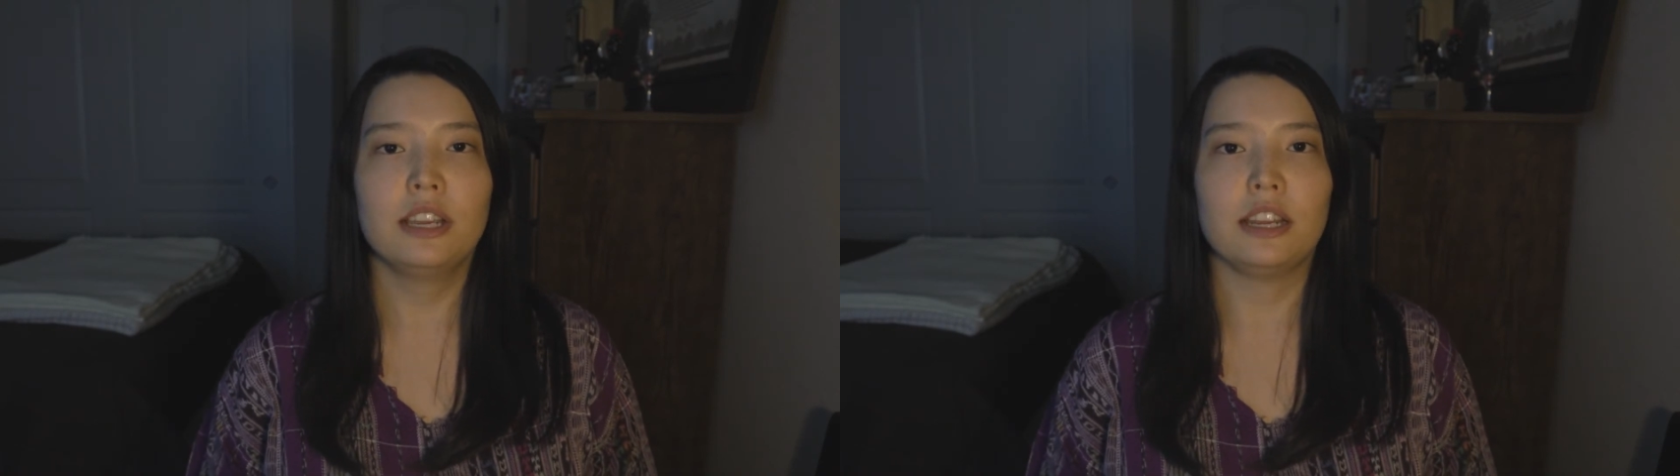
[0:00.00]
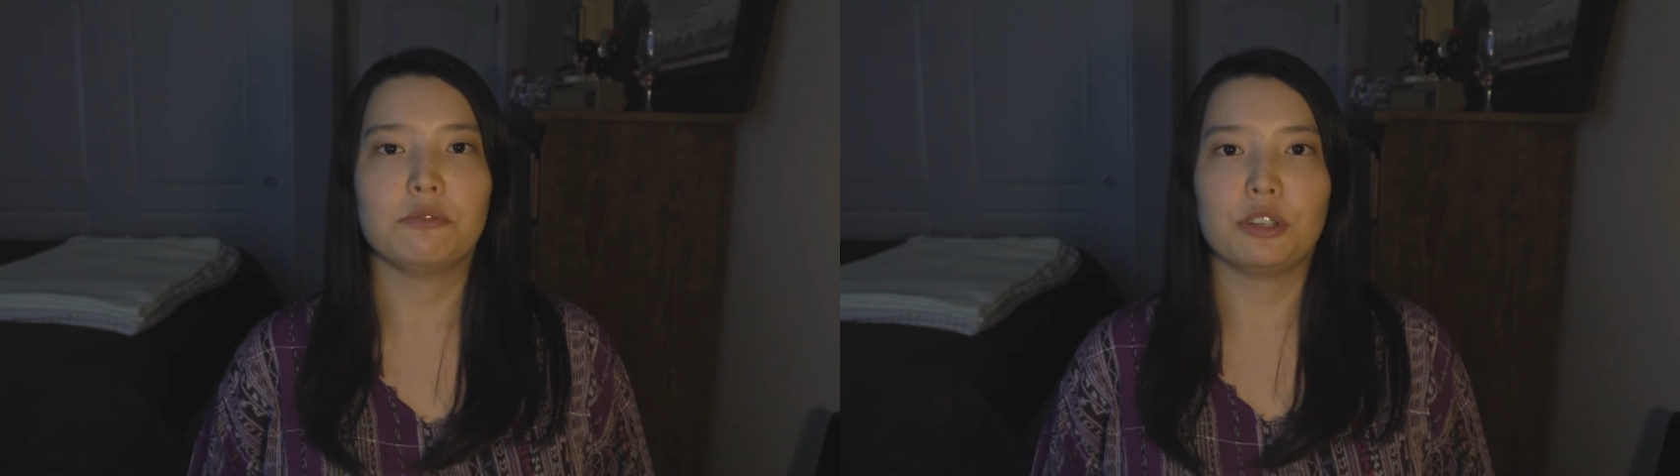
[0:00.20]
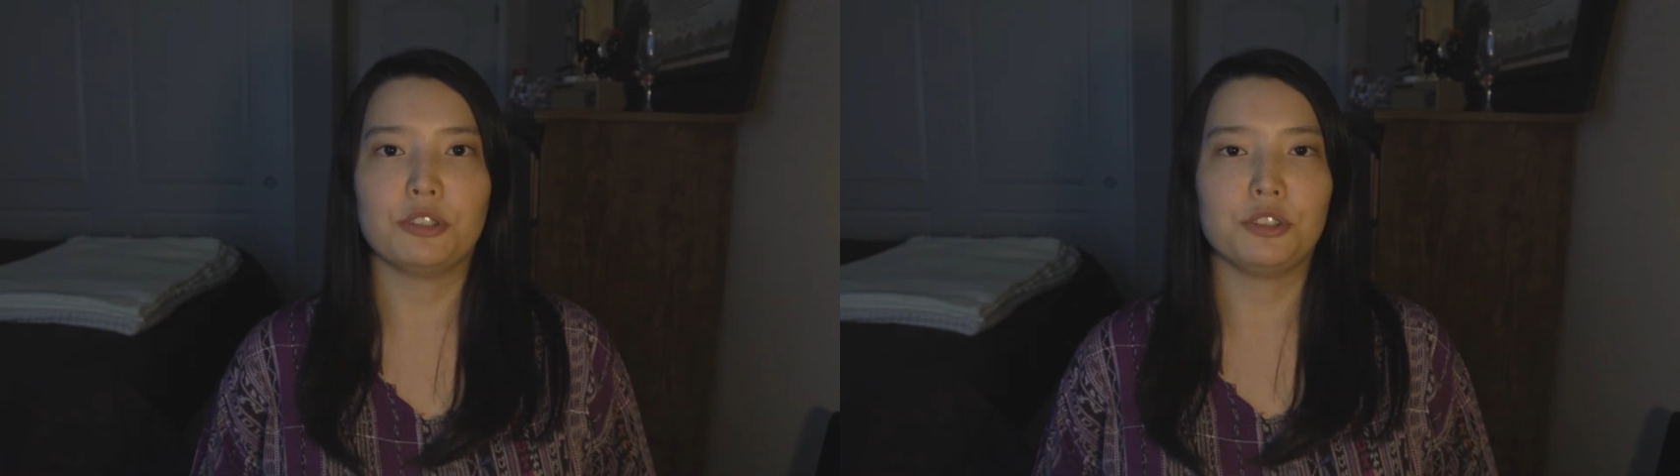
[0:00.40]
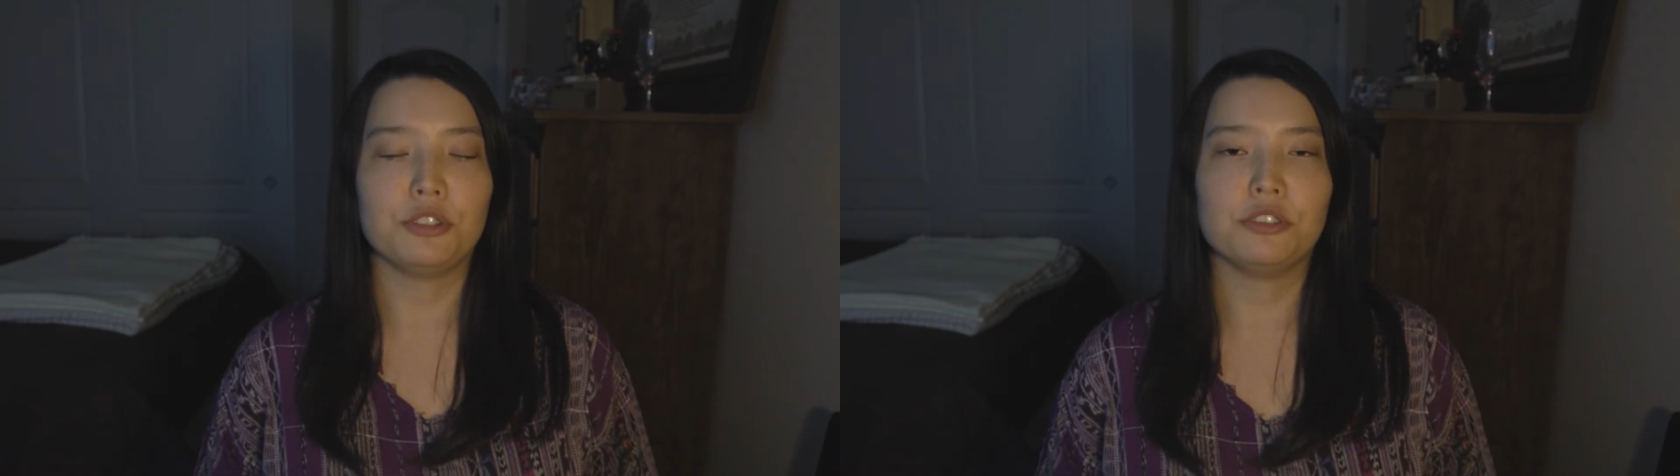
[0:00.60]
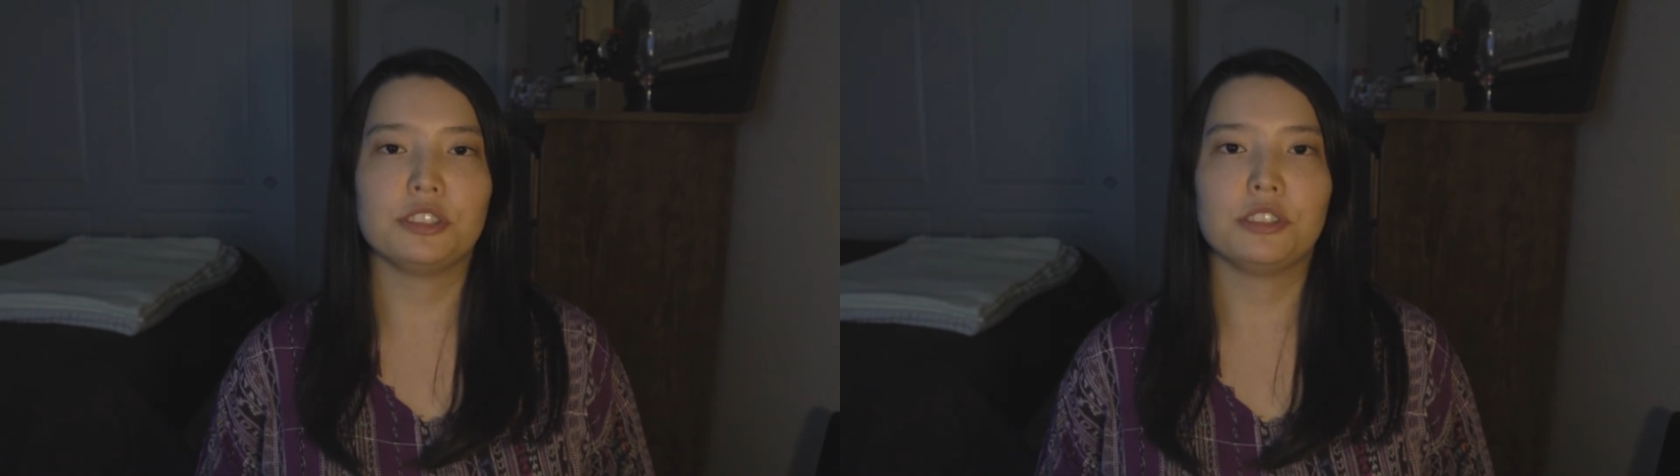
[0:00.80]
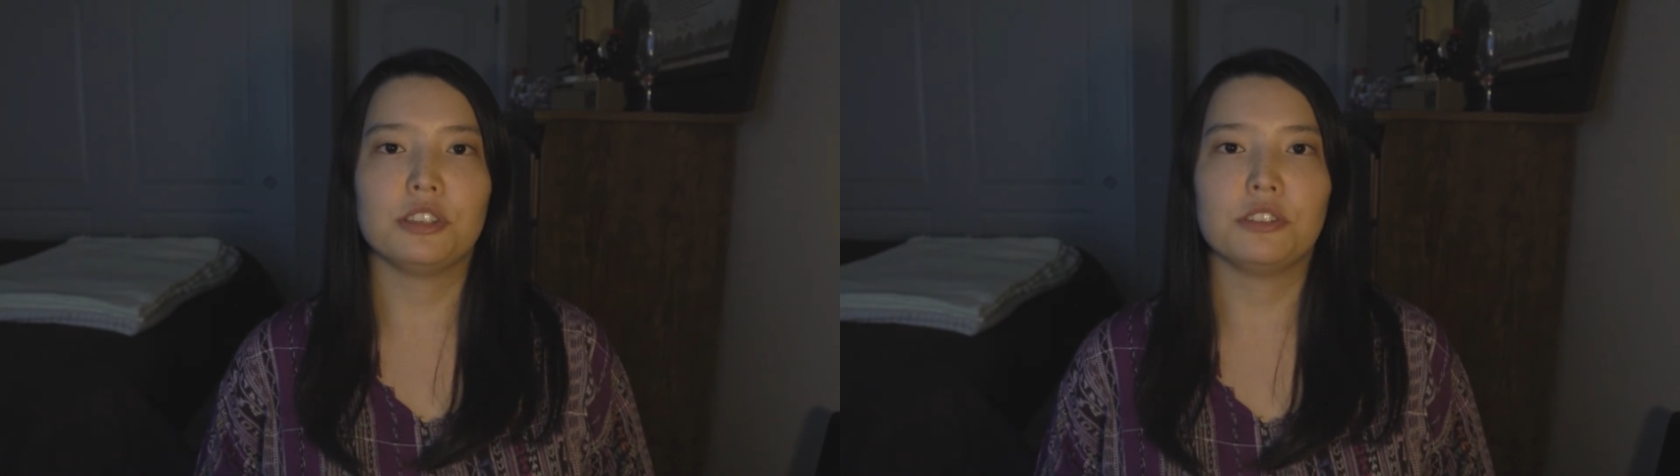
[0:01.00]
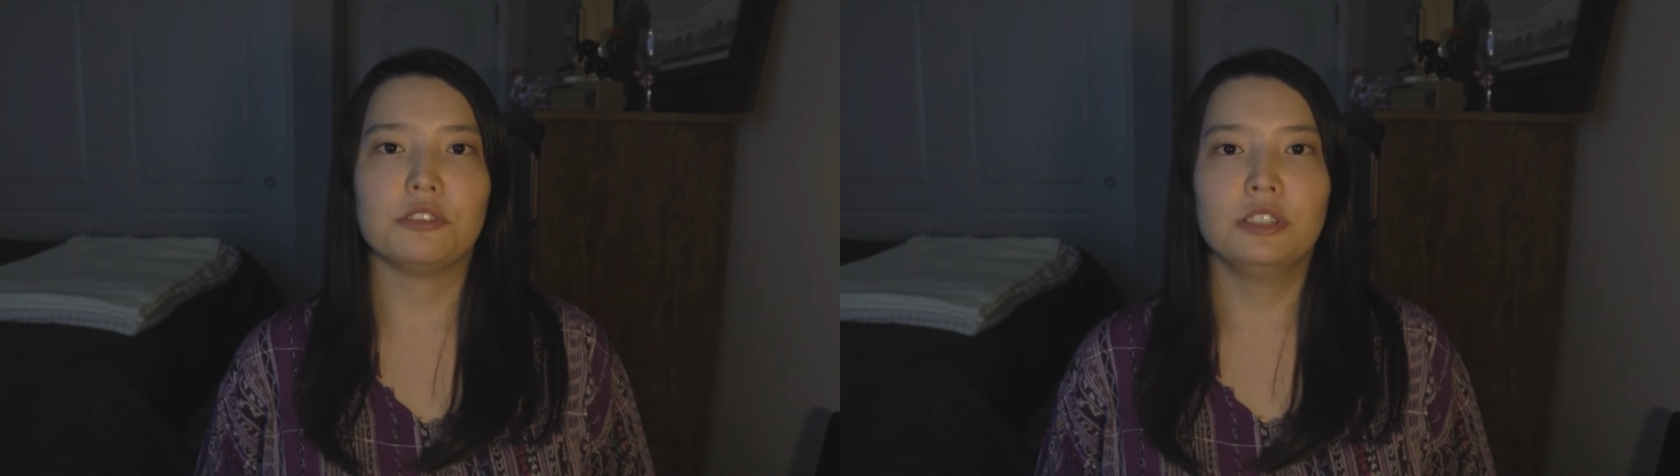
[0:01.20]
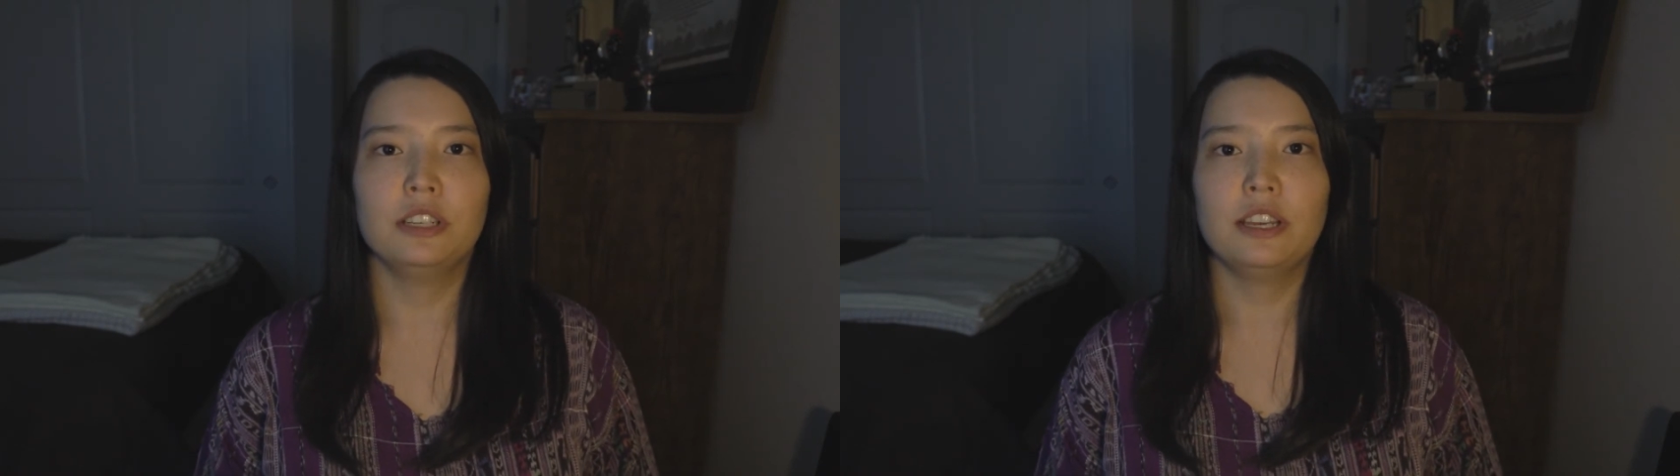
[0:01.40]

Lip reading: and what you're used to.